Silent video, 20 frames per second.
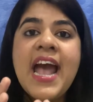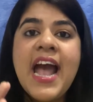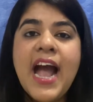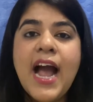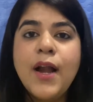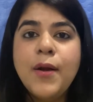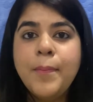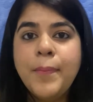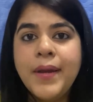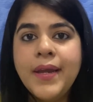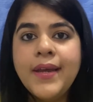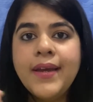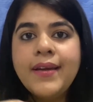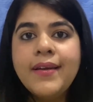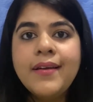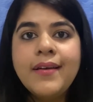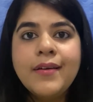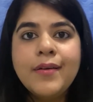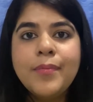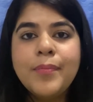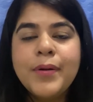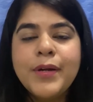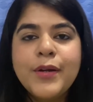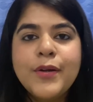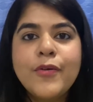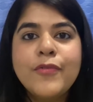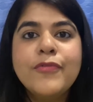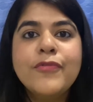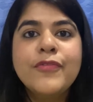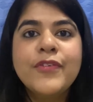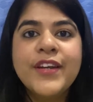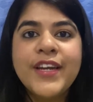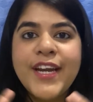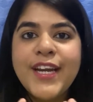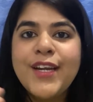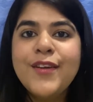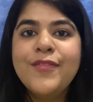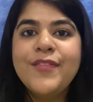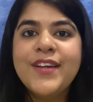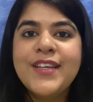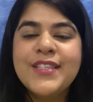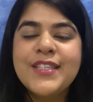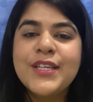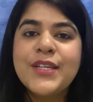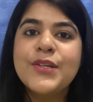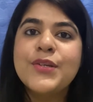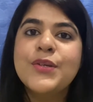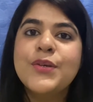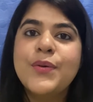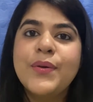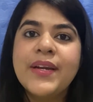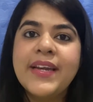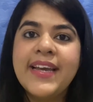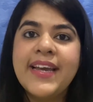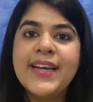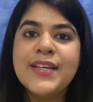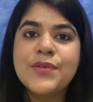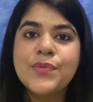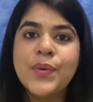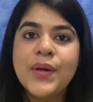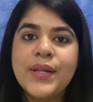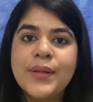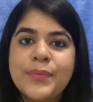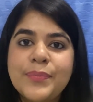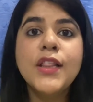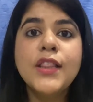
and bring in a little bit of creativeness into your day as well.